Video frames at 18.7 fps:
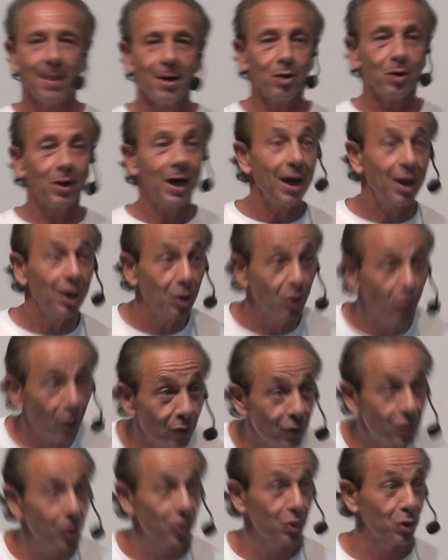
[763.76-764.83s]
and you're kind of
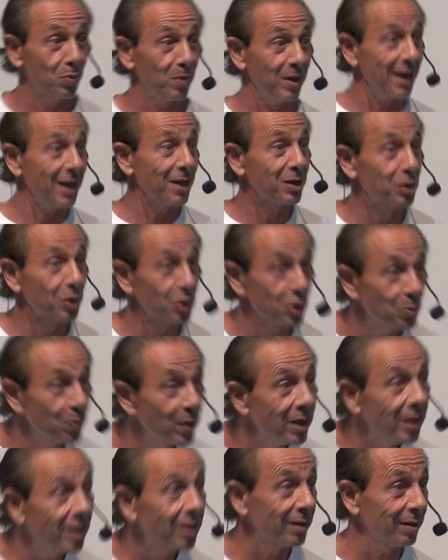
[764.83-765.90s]
nervous because you've been asked to
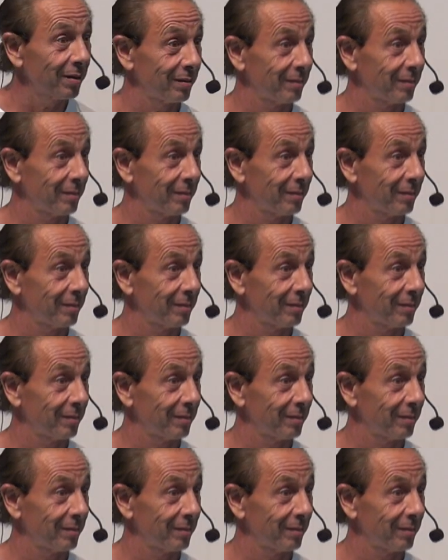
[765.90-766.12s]
speak,